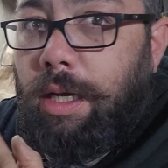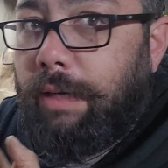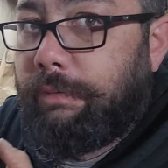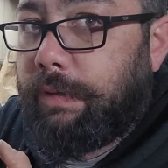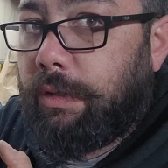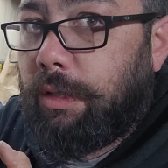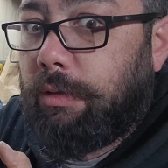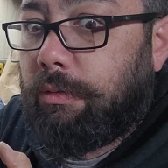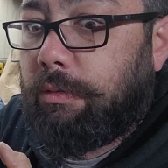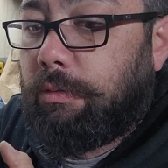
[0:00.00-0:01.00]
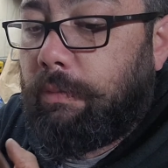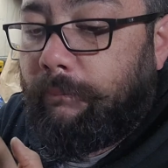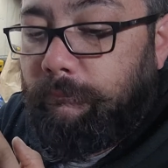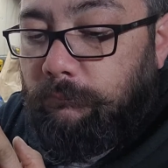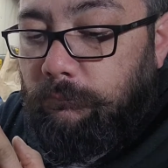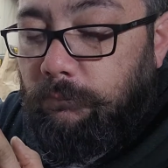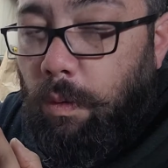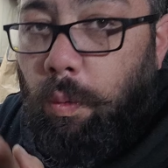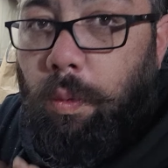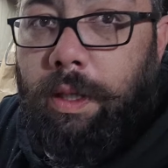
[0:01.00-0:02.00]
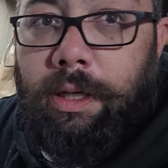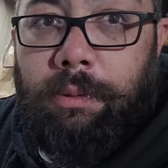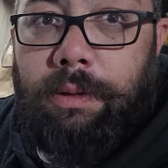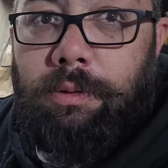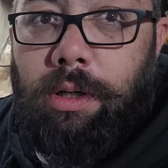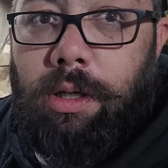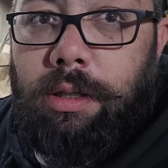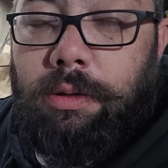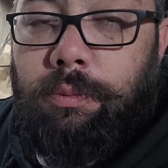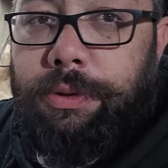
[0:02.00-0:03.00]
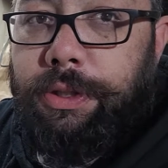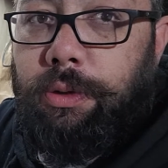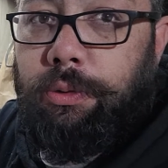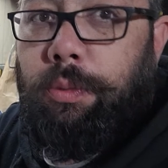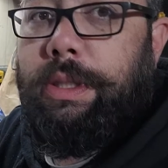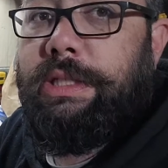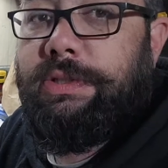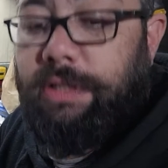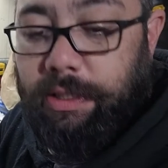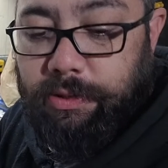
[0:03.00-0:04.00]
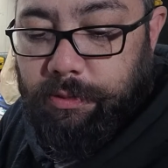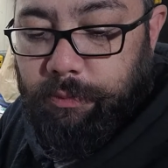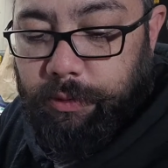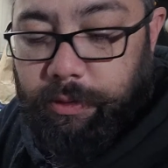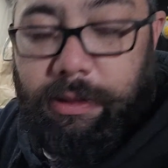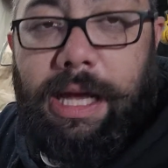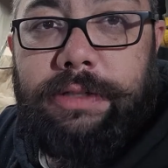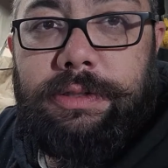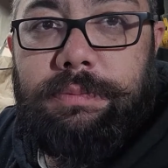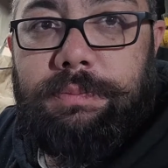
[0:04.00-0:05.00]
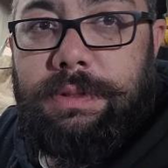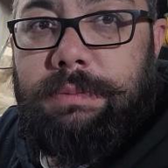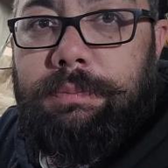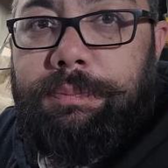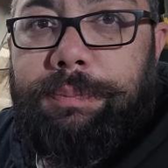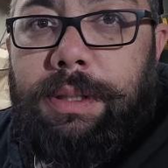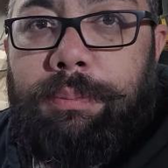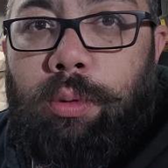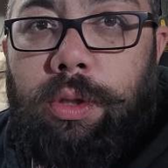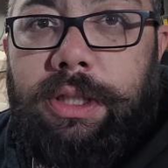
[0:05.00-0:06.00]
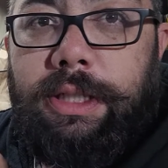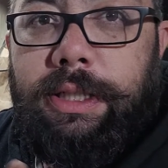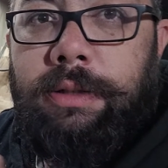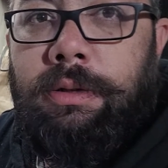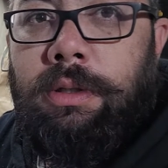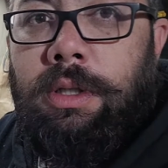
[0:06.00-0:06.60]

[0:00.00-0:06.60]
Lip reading: I figure out where I went wrong with the 026 with the last bit of porting I did.